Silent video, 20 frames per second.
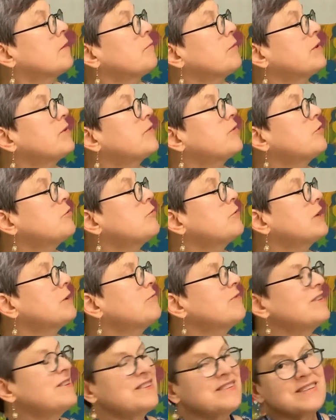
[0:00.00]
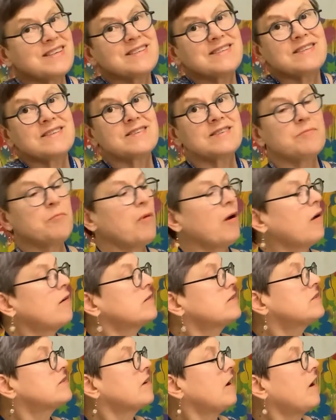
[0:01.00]
But Suki was just a
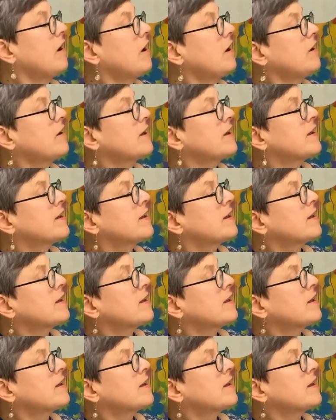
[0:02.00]
small dog,